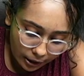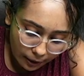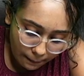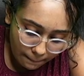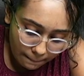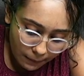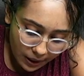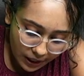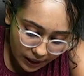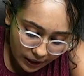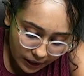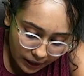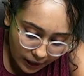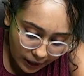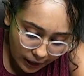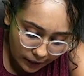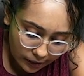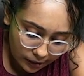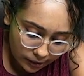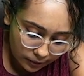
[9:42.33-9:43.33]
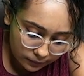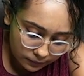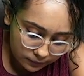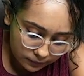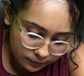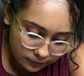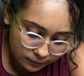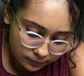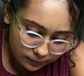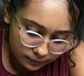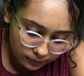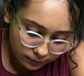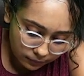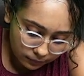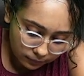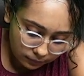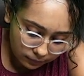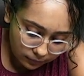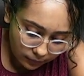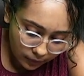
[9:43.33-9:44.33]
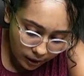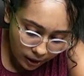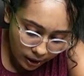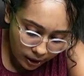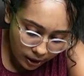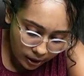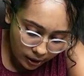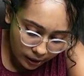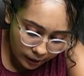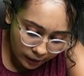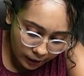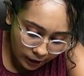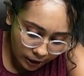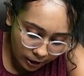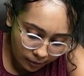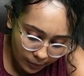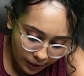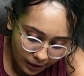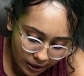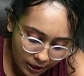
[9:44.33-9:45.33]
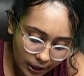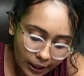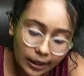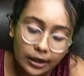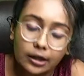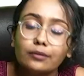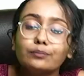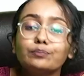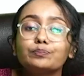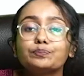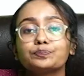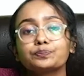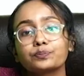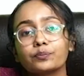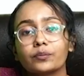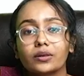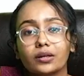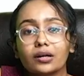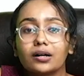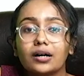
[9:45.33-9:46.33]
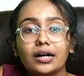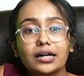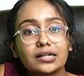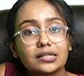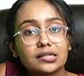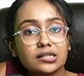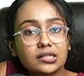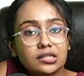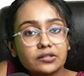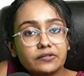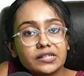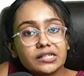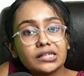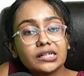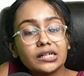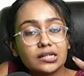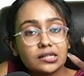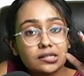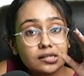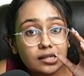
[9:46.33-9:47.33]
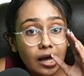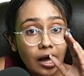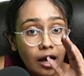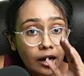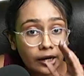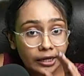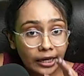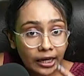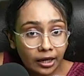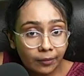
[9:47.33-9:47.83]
by L. RA by L. Resistivity is RA